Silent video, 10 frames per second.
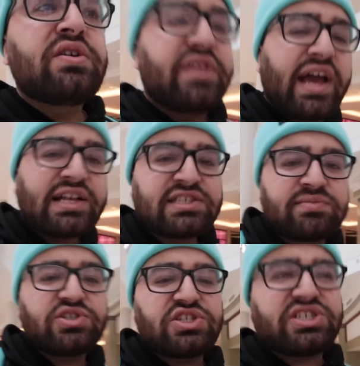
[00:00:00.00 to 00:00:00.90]
They had
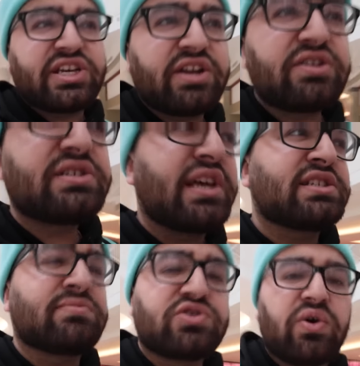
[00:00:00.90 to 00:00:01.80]
some sitters, like
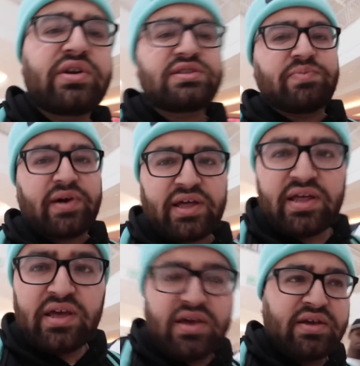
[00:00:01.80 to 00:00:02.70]
some Jordans, but
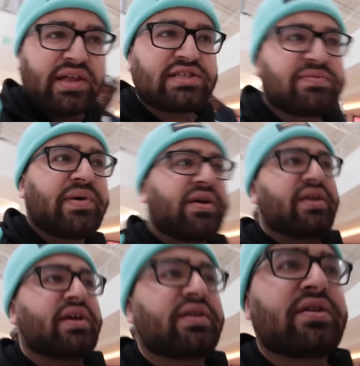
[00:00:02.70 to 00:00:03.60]
that's about
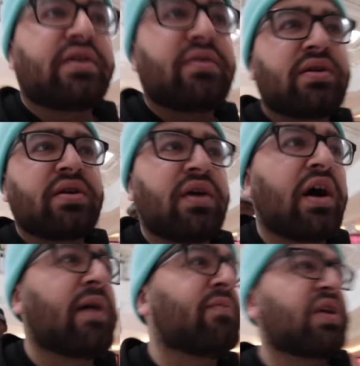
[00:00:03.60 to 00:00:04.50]
it, you know.
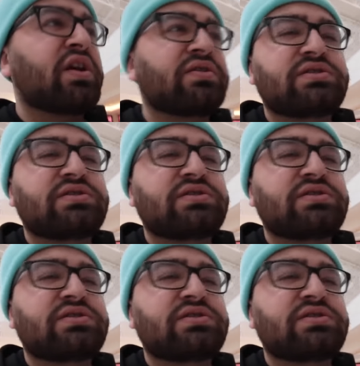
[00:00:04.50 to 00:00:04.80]
We're gonna go.